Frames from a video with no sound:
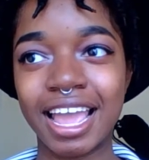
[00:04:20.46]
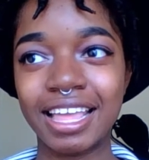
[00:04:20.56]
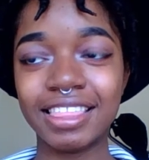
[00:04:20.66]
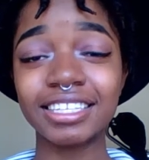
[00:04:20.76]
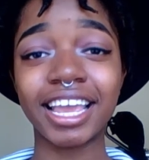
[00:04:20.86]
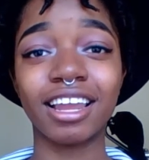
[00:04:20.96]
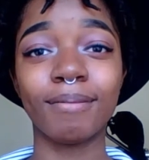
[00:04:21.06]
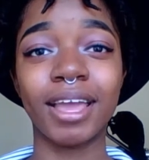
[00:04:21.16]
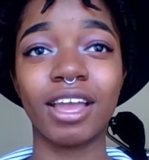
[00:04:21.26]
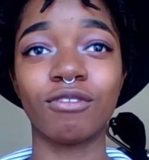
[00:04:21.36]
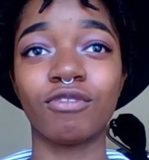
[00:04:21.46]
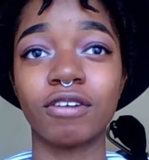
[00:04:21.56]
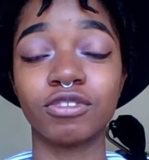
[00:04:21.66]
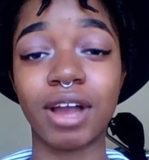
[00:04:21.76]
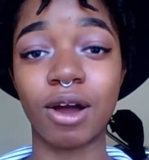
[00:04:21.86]
And this anime
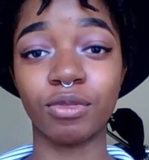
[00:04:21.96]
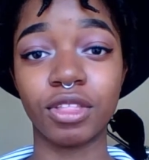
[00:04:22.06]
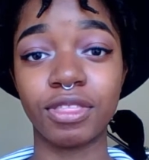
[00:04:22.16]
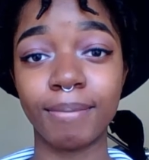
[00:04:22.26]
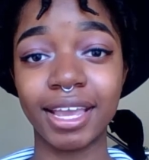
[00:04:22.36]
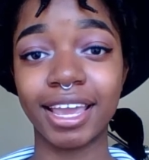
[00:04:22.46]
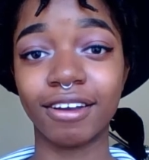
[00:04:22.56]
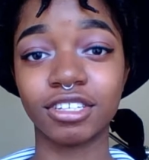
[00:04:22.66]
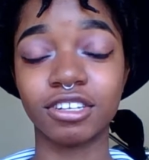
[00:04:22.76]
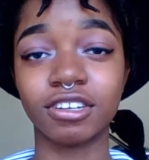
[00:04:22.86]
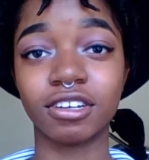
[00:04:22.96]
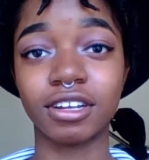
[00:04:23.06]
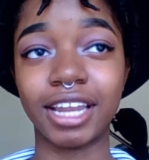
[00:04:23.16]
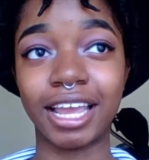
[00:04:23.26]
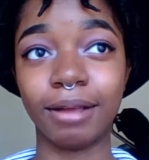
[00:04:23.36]
revolves around the main character
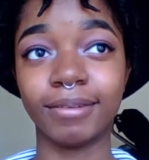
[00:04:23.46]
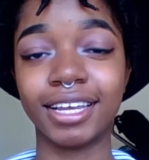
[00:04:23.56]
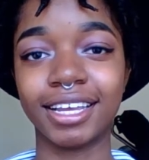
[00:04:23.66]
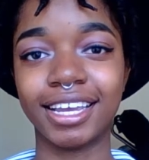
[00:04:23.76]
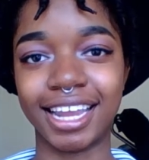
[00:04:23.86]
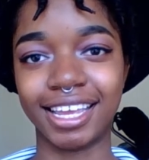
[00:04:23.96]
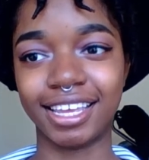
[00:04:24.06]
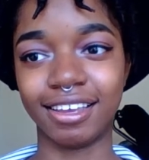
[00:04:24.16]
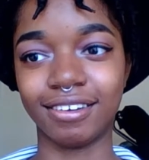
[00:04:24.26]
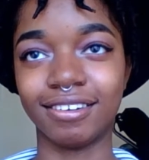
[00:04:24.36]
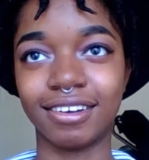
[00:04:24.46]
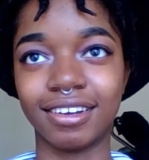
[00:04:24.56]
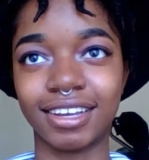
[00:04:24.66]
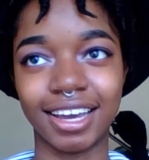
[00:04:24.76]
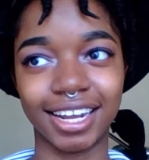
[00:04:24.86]
named Kaneki,
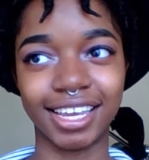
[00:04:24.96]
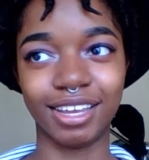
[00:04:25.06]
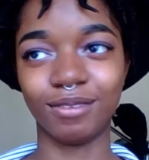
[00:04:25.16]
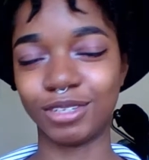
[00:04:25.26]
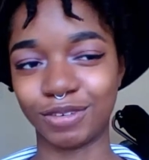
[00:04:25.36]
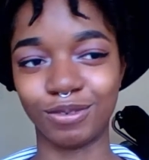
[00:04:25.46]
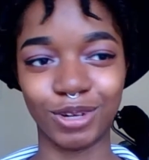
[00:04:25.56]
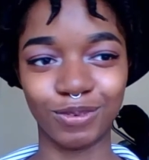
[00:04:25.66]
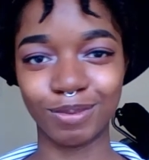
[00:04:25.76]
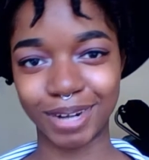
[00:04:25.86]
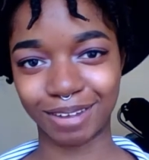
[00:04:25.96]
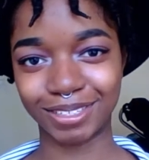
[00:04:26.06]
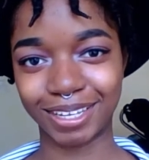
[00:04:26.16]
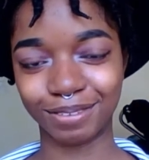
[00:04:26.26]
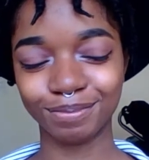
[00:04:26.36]
or Kaneki, whichever one you want to
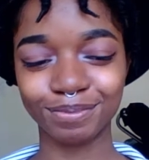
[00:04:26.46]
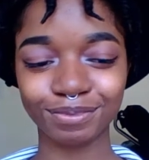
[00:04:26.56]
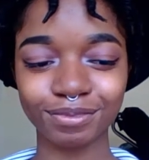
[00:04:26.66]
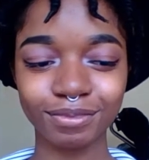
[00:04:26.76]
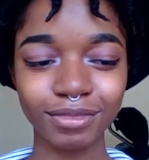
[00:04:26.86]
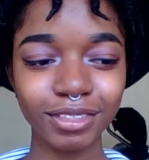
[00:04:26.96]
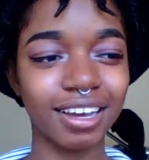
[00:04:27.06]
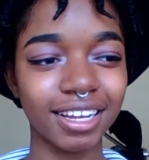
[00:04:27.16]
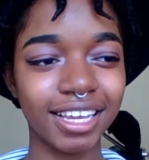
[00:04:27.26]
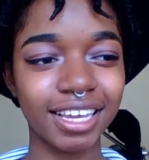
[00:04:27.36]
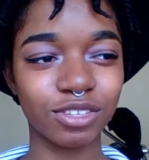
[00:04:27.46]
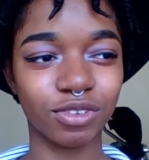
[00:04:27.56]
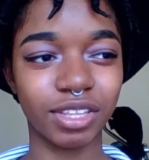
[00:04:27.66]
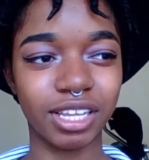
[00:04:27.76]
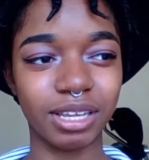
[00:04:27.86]
pronounce it. Kaneki is
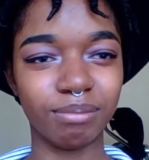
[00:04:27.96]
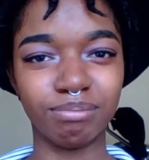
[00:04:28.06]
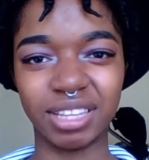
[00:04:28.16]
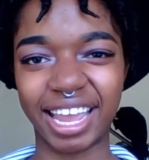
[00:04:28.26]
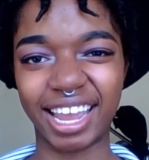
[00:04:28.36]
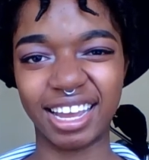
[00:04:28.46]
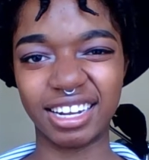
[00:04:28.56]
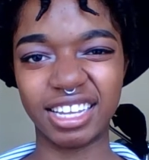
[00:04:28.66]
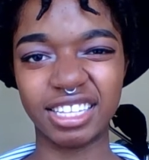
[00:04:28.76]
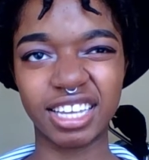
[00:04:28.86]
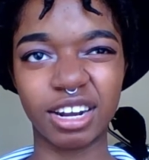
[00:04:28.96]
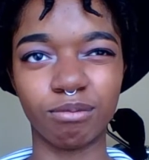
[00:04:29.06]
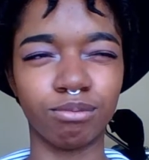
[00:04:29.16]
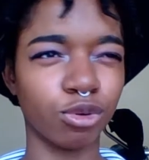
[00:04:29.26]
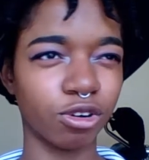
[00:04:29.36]
really bland, he's kind of
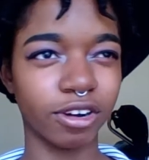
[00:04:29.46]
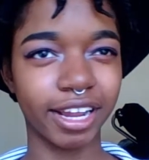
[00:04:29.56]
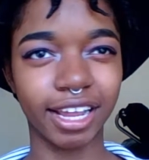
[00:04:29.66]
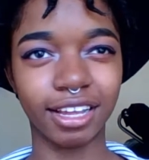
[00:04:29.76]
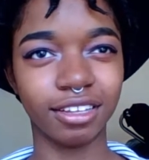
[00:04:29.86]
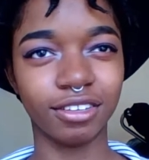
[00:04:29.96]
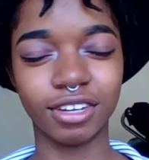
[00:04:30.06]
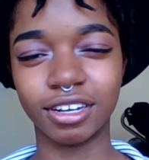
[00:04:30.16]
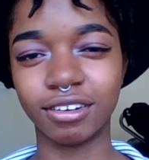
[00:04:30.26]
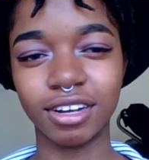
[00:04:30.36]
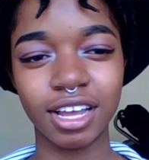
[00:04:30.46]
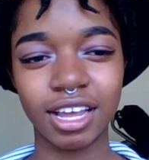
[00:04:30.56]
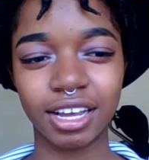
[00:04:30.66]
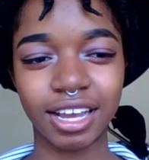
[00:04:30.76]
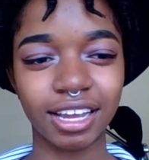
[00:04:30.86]
boring, you know,
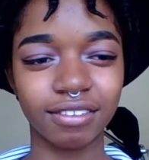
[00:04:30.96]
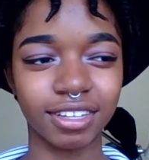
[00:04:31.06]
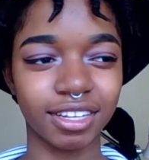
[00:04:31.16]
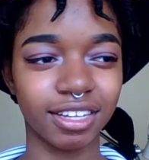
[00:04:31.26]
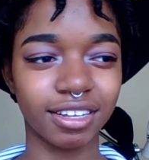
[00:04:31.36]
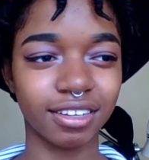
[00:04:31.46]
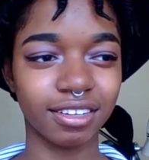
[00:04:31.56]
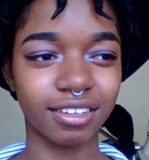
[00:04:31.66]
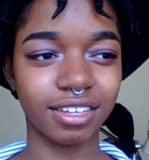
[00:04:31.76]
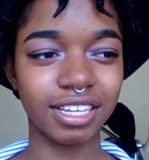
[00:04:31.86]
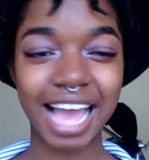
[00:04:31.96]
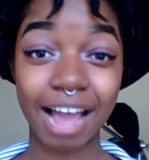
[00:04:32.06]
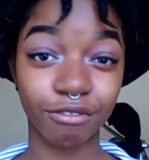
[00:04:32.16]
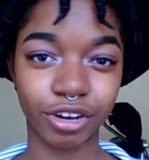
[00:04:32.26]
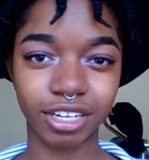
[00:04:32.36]
kind of like the
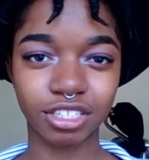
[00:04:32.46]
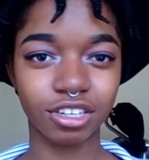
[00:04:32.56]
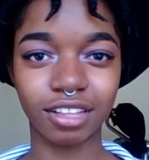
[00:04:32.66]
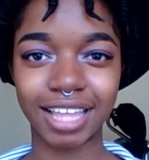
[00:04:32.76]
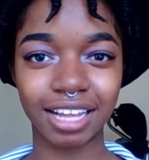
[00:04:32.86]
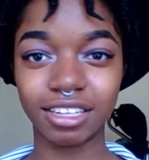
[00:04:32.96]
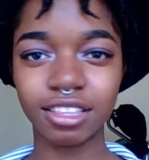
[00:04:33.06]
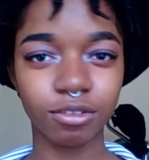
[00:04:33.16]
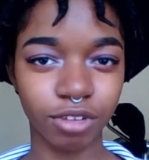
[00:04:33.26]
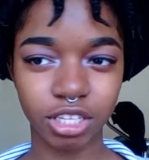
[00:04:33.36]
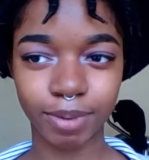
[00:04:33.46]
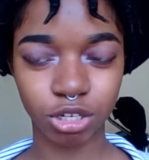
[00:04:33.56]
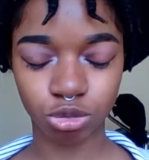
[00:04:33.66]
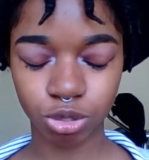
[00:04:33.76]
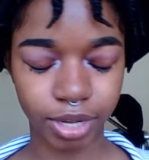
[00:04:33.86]
average, nothing really
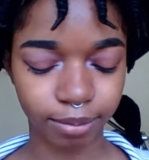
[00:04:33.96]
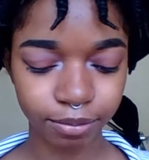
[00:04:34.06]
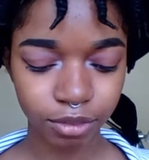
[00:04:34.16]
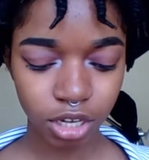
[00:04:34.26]
special to him.